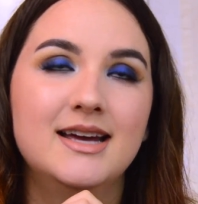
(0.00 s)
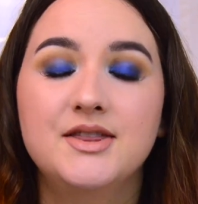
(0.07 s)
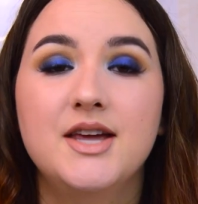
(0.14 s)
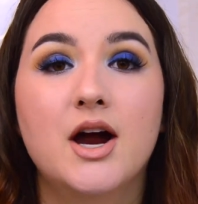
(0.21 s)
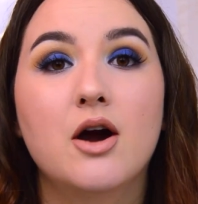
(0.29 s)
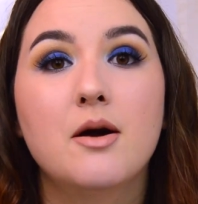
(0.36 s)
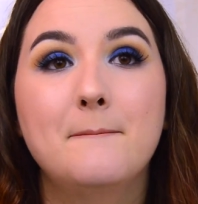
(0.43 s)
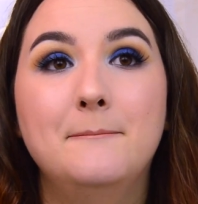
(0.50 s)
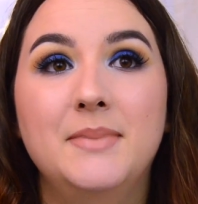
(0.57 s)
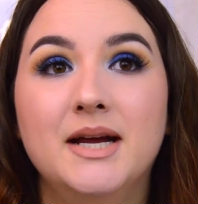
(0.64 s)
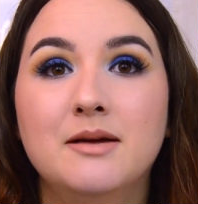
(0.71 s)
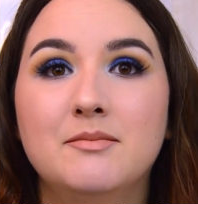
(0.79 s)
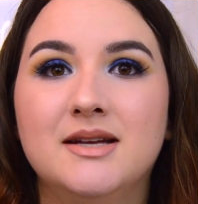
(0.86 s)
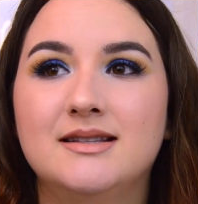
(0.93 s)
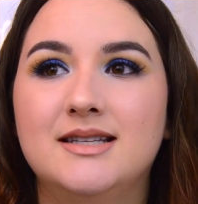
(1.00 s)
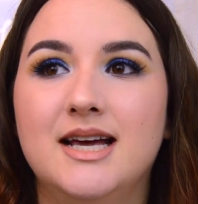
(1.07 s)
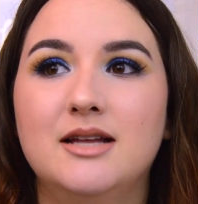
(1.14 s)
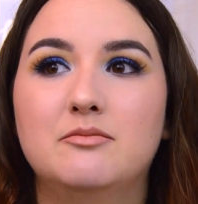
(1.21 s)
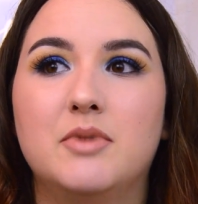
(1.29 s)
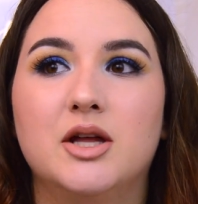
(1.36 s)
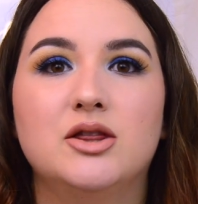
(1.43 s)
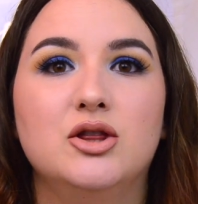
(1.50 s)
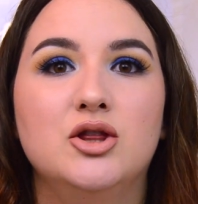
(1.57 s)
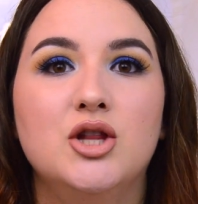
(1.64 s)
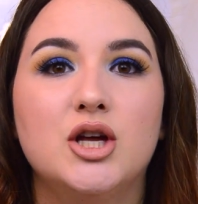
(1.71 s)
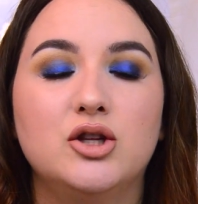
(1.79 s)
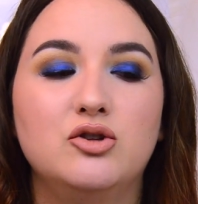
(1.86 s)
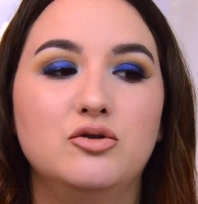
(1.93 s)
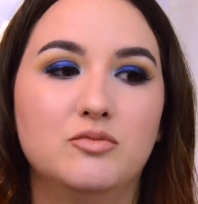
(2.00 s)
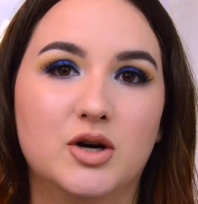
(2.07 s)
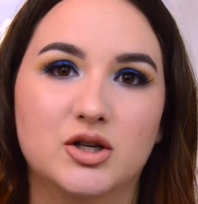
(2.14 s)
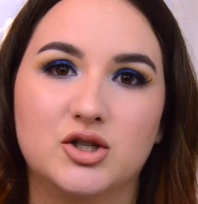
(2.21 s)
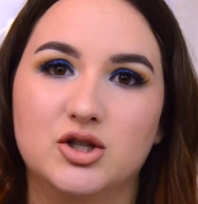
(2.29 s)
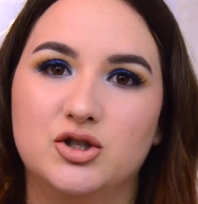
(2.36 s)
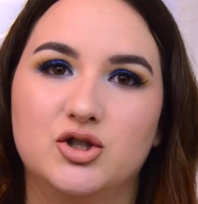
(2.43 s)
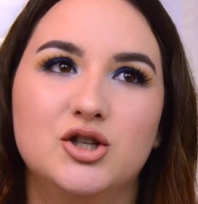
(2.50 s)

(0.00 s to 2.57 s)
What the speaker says: They are pigmented but not too much,